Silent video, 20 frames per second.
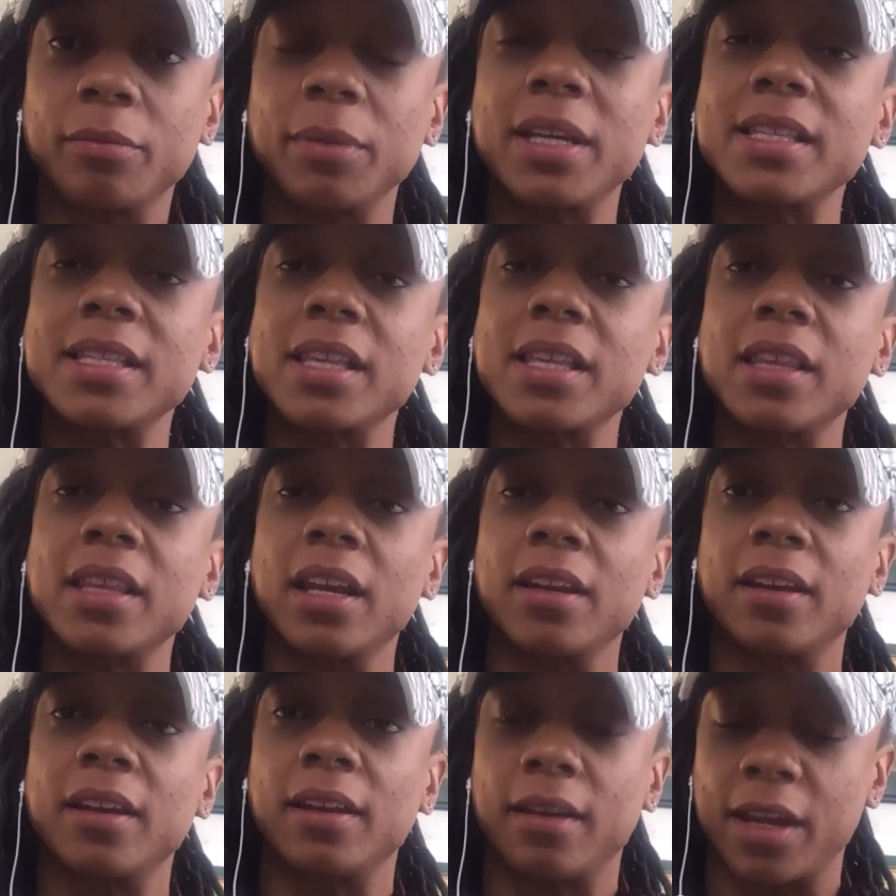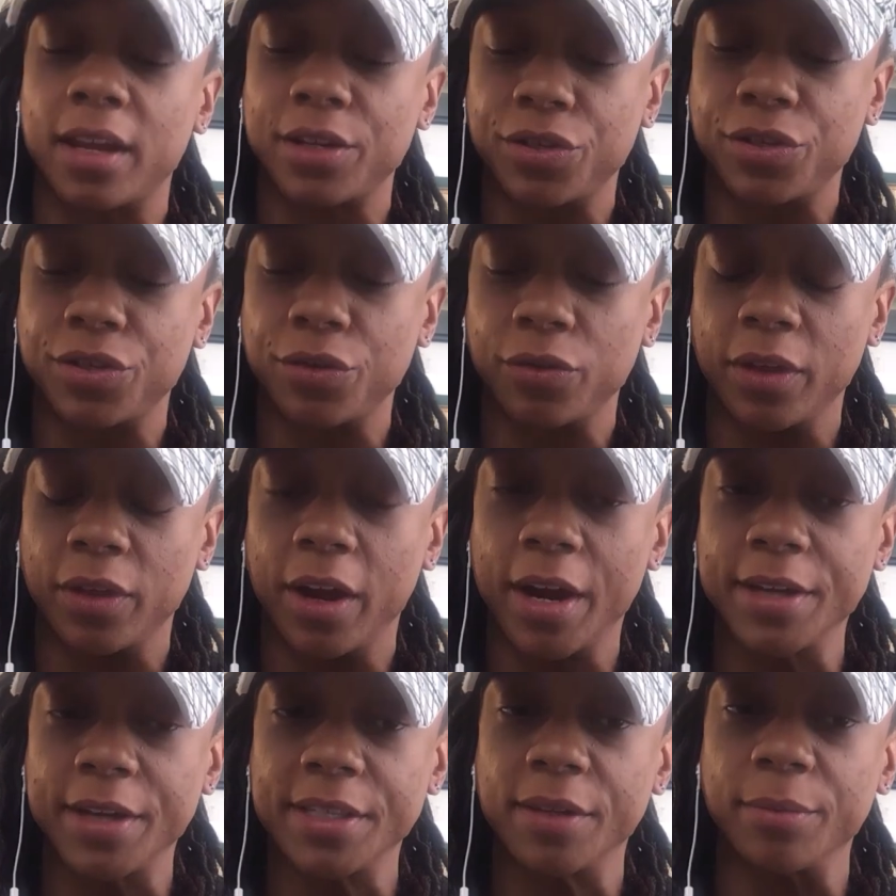Because at the end of the day, too,
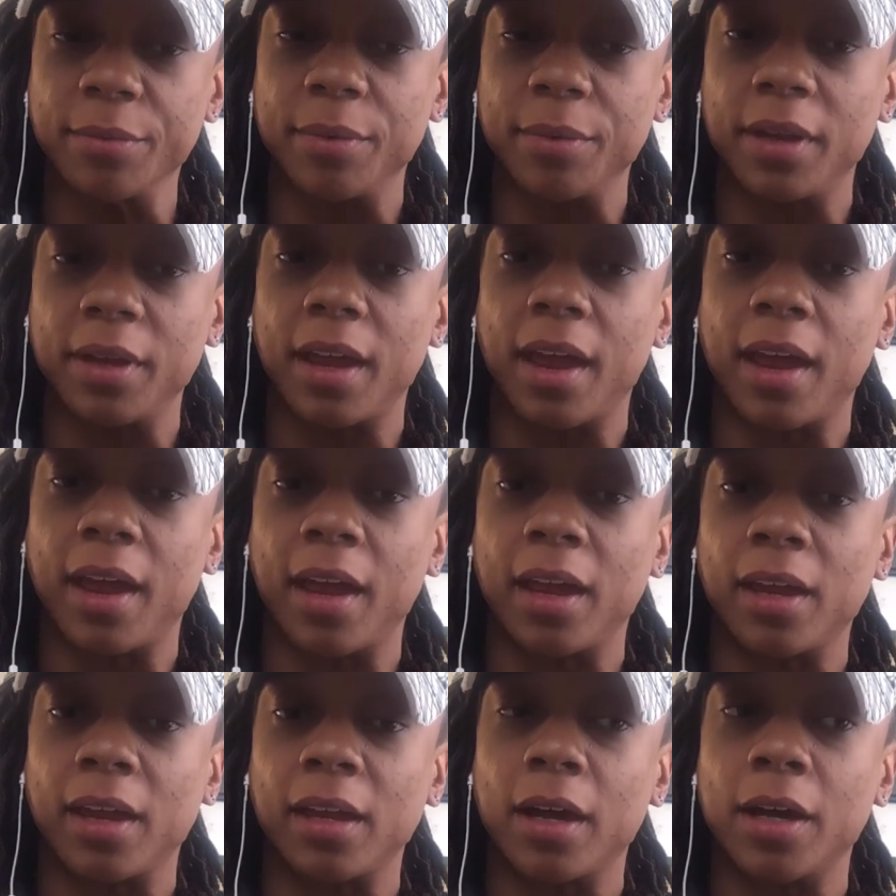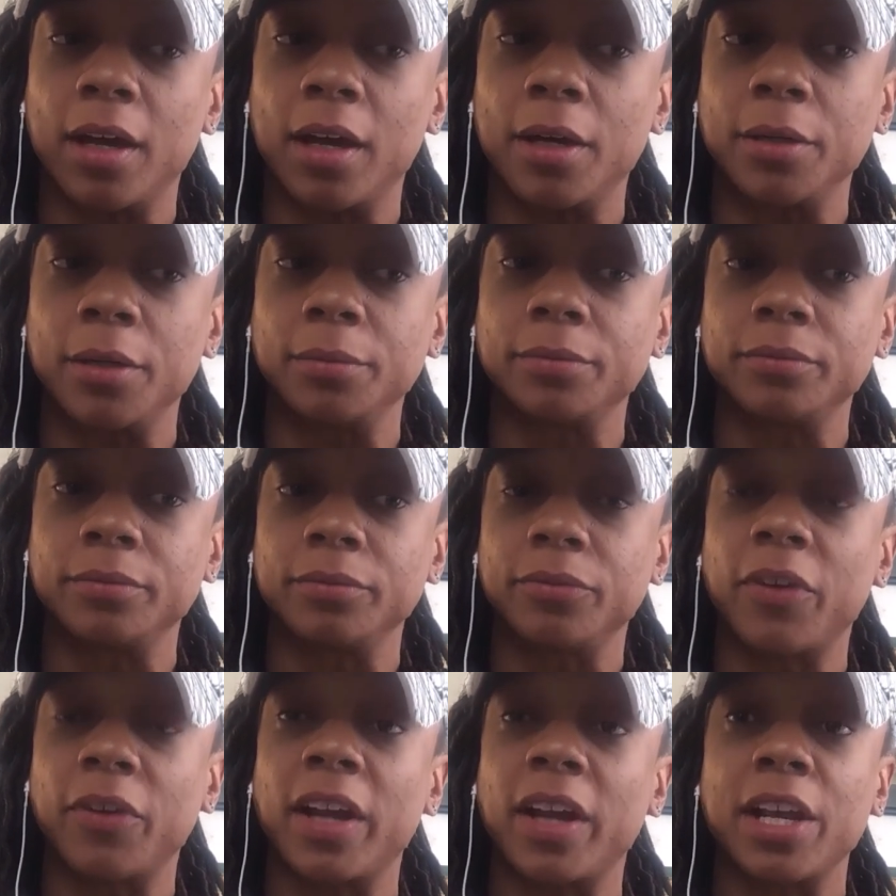there has to be a
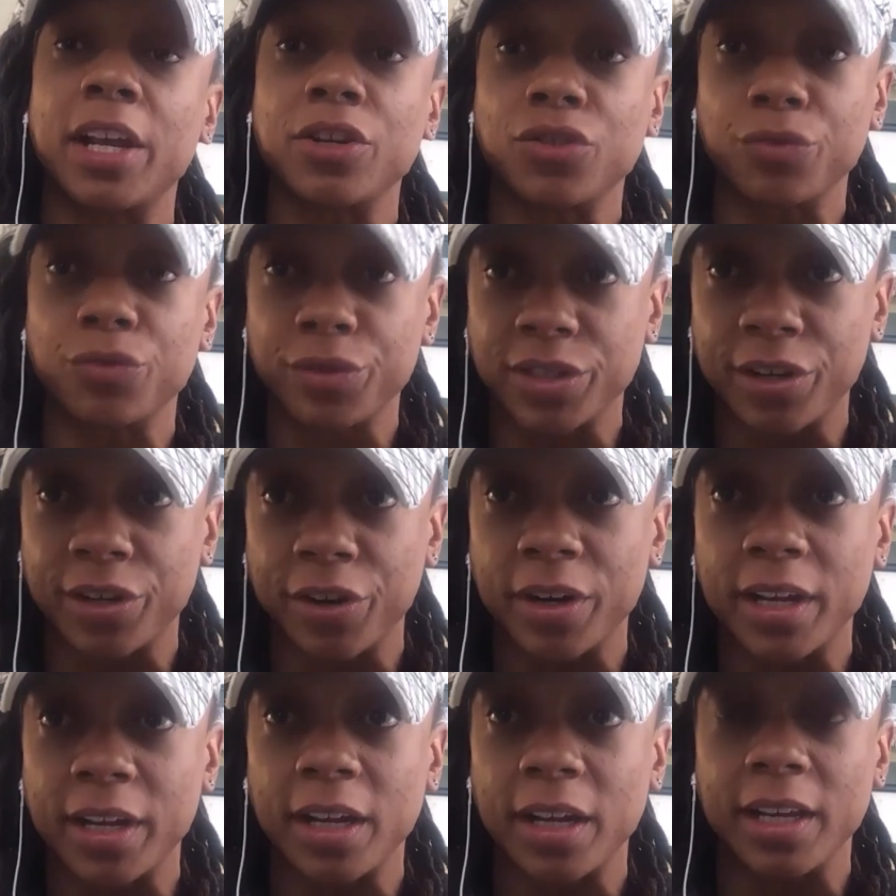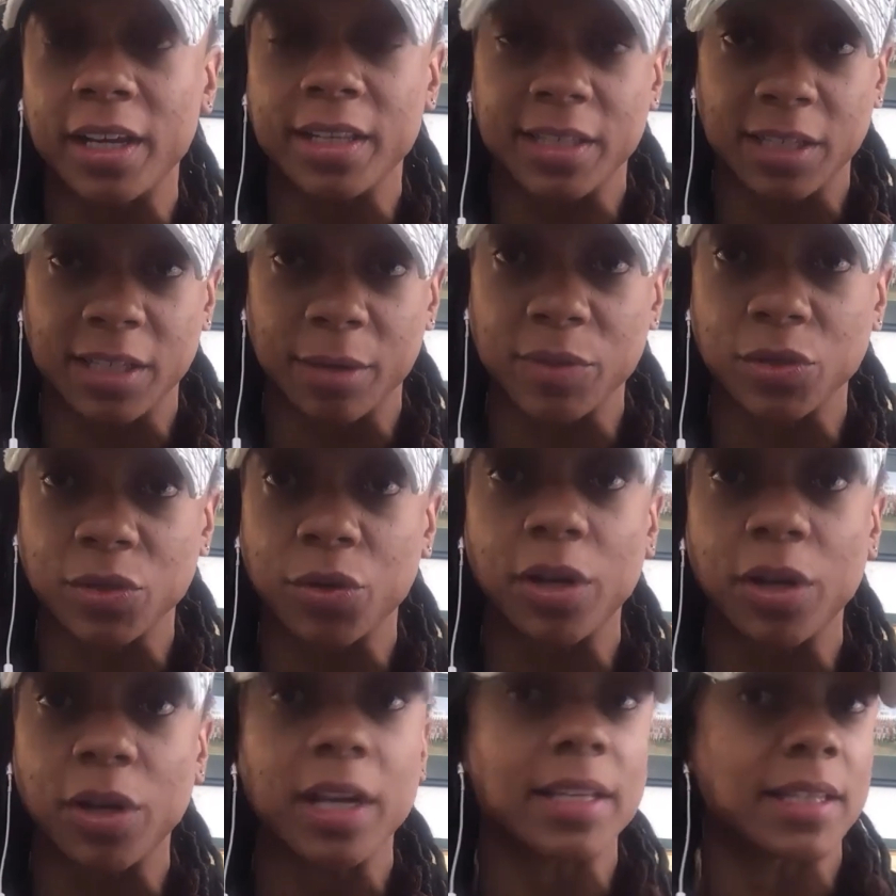financial return in some
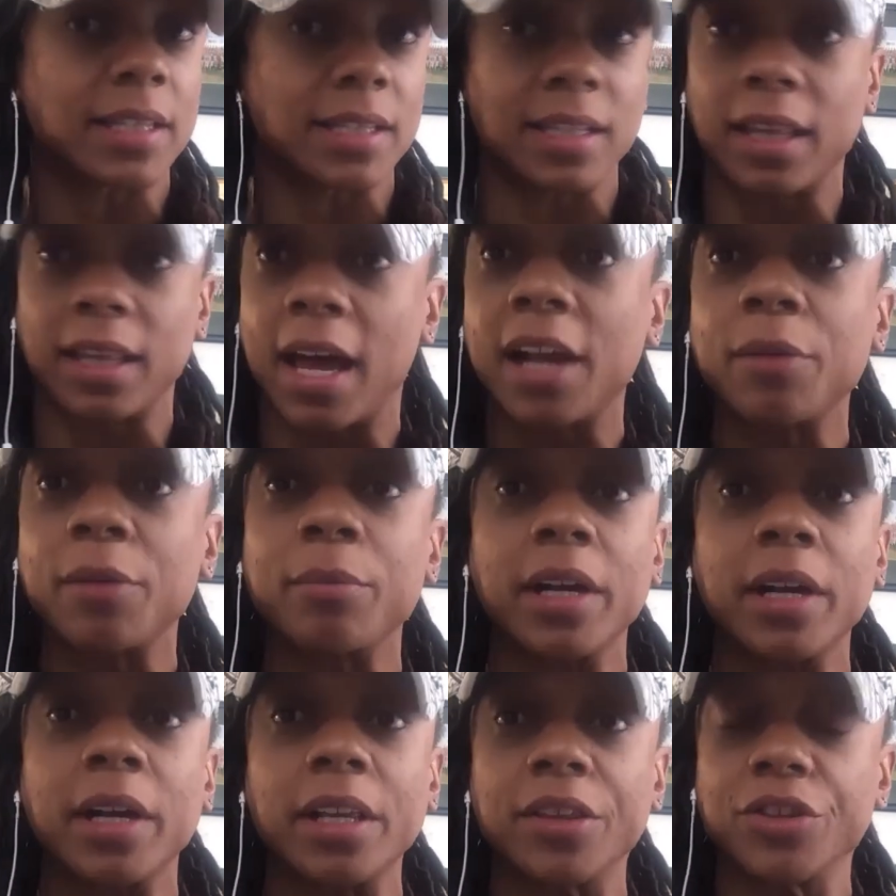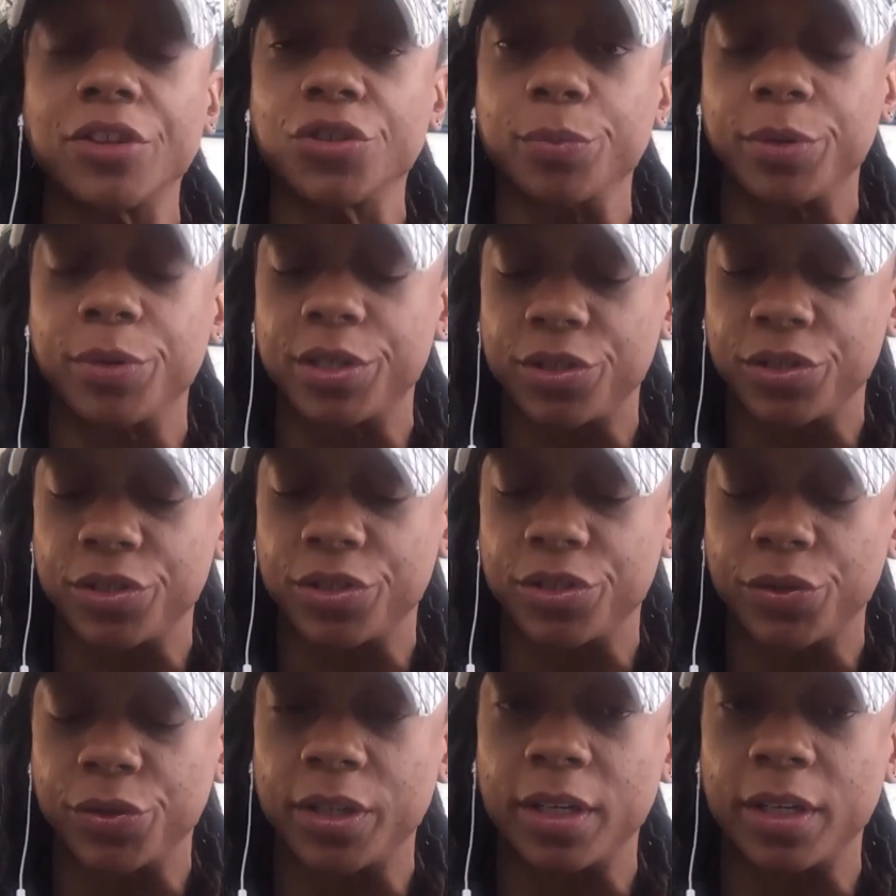sort because it's a lot of money that you put into